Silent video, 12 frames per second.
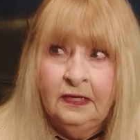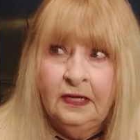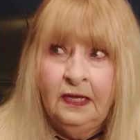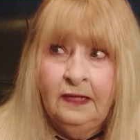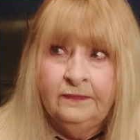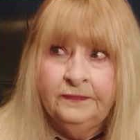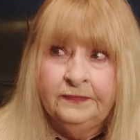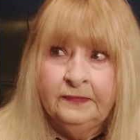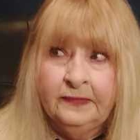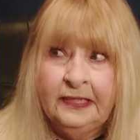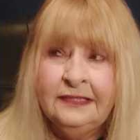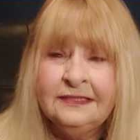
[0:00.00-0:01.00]

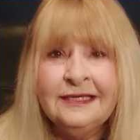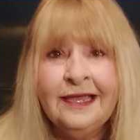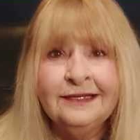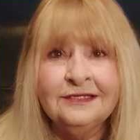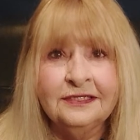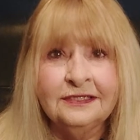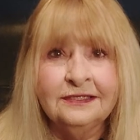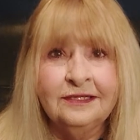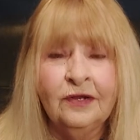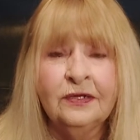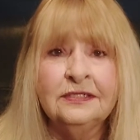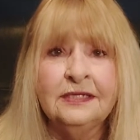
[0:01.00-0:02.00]
In Texas,
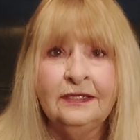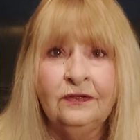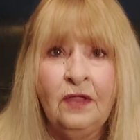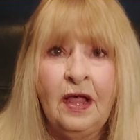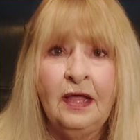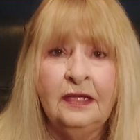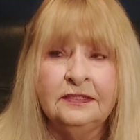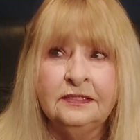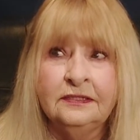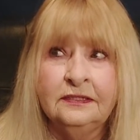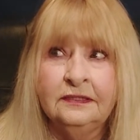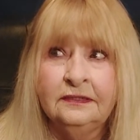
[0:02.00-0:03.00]
there is a lot
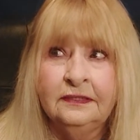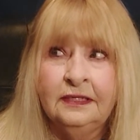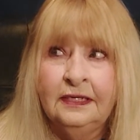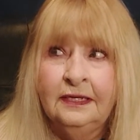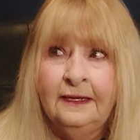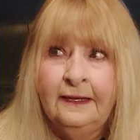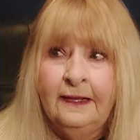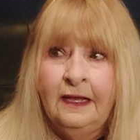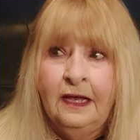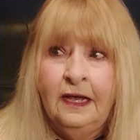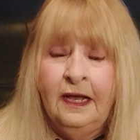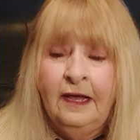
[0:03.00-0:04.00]

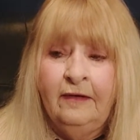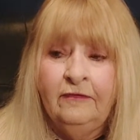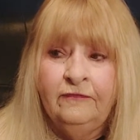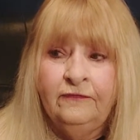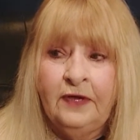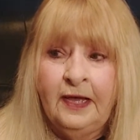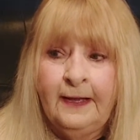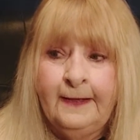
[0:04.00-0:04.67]
of